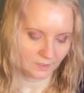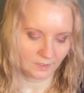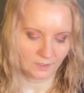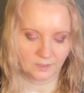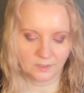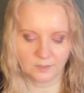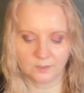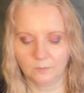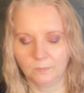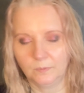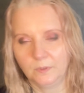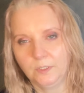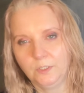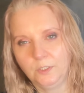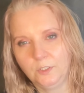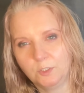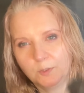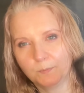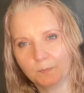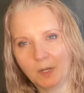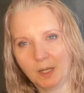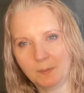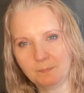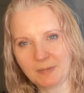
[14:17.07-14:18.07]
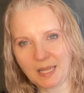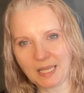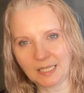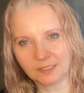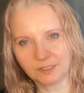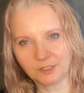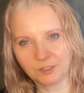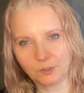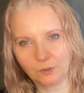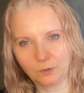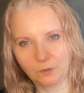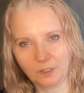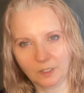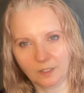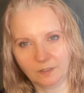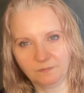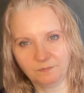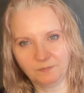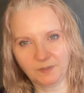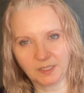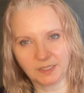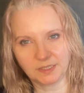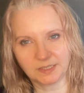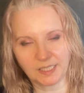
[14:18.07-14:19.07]
So I'm going to use my MAC Studio
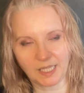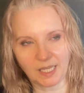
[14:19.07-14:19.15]
Fix